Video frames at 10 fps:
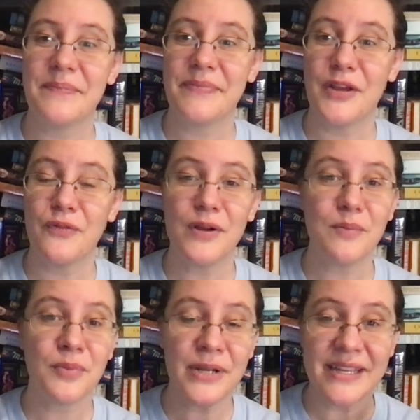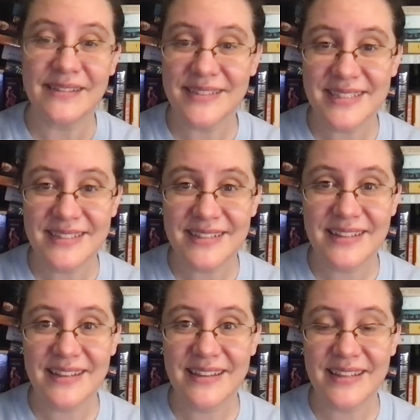their friend brings
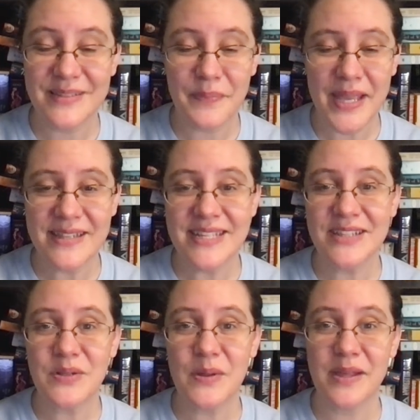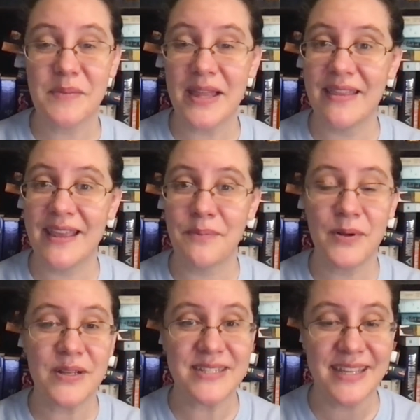this painting to them, and they
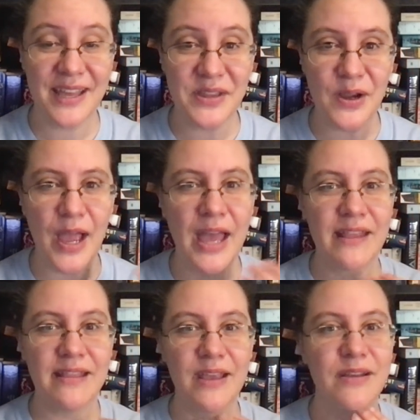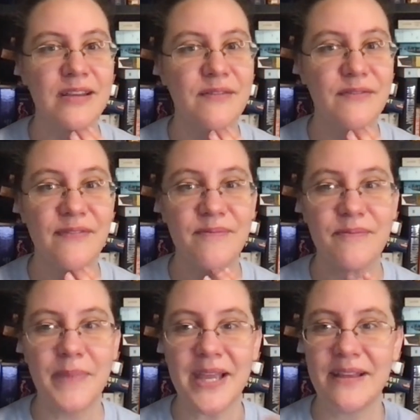put it together, and they
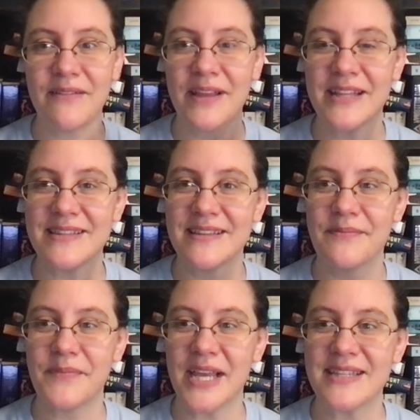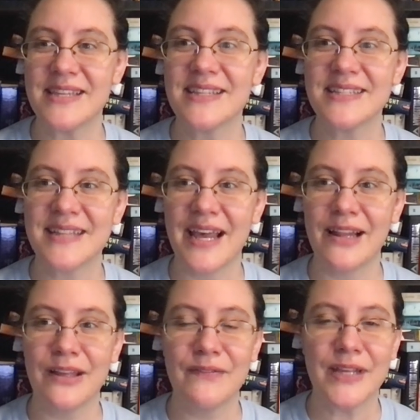paint it. It's in the
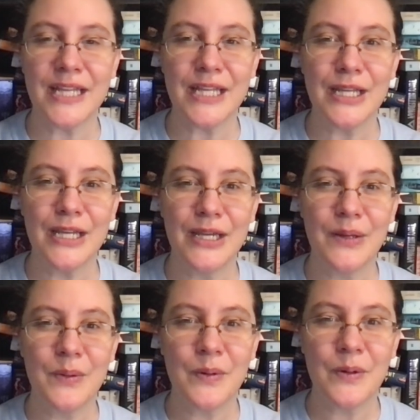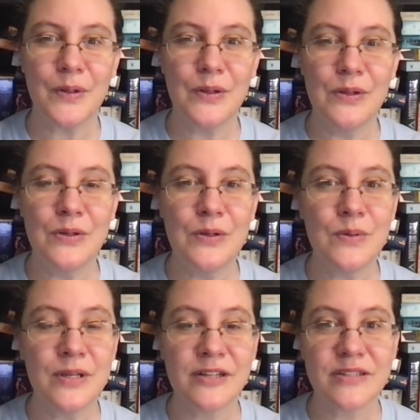style of a New
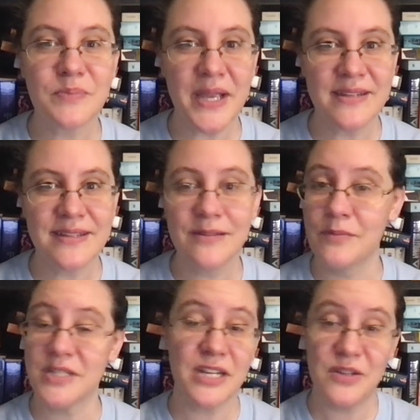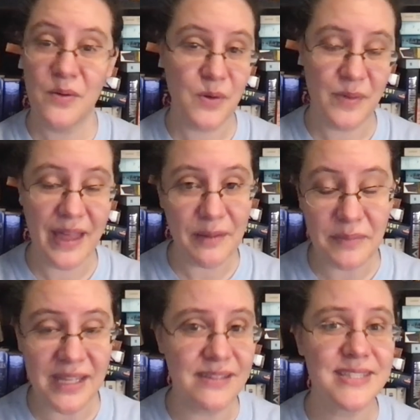Year's painting, which I don't know what that
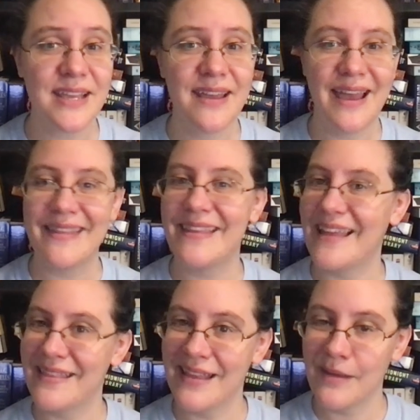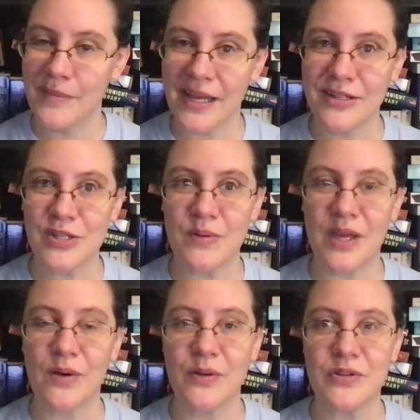means. I'm not sure what
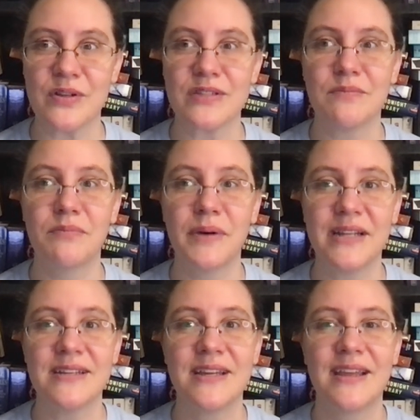that culture is, but